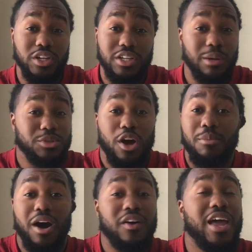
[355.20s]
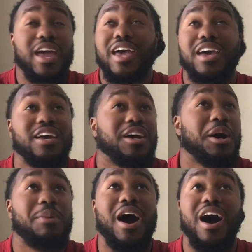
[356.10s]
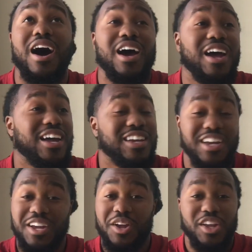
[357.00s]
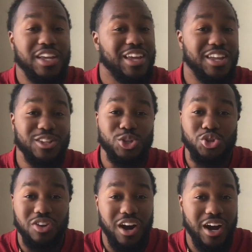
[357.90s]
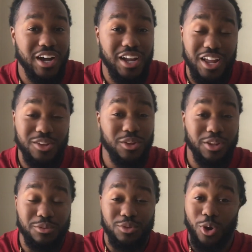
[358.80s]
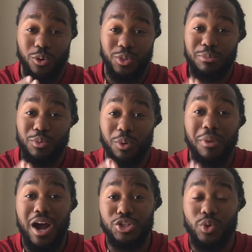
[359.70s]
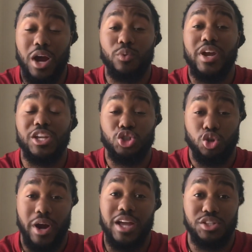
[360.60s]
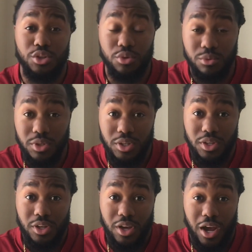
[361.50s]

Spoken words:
hitting the stride, and let me remind you, I ran track too. I ran track as a freshman on varsity, but